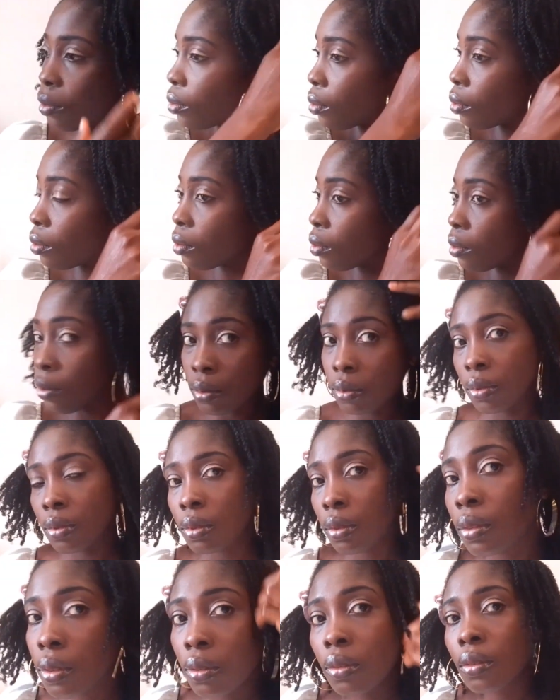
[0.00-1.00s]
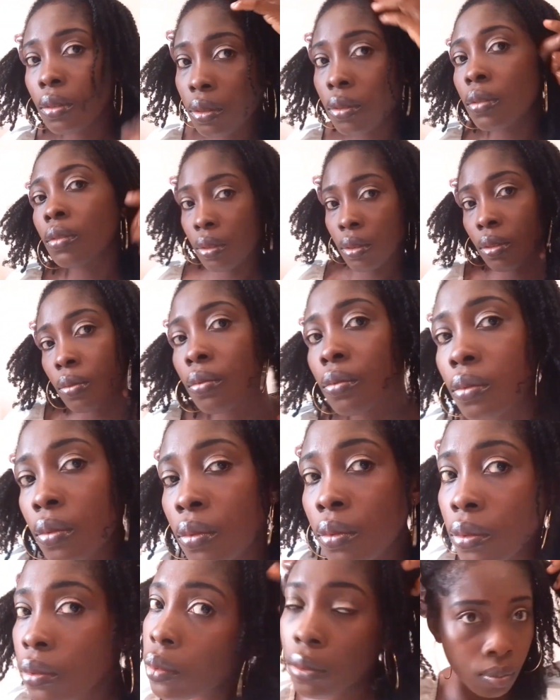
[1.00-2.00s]
is the basic
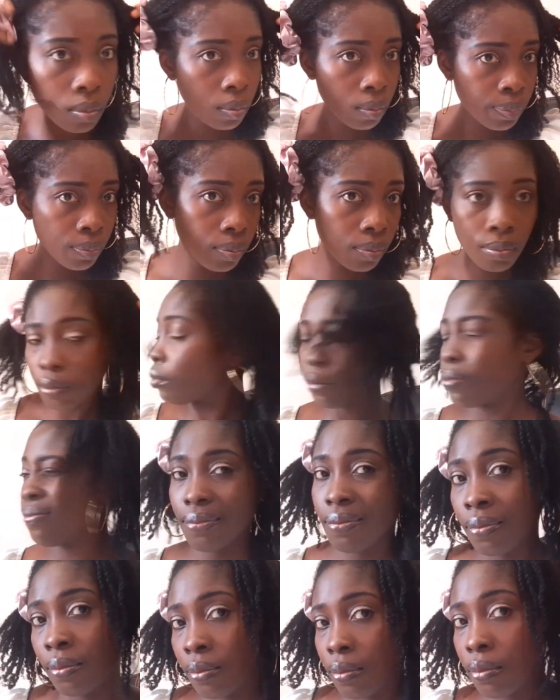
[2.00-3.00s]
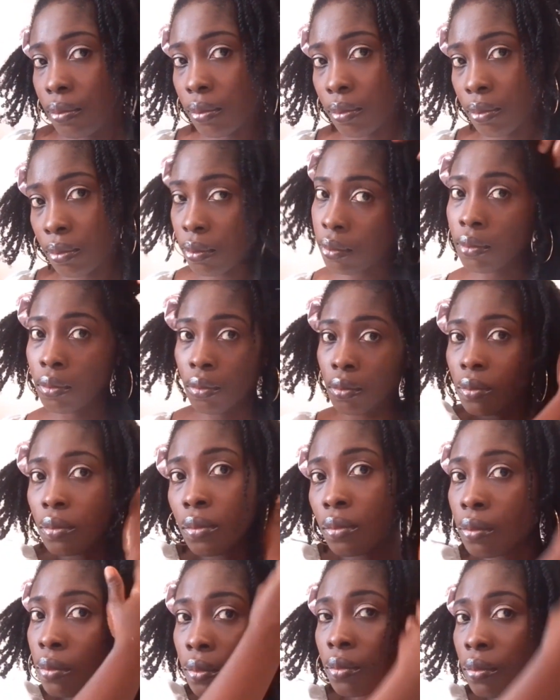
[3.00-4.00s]
thing that you can do for your hair. So you can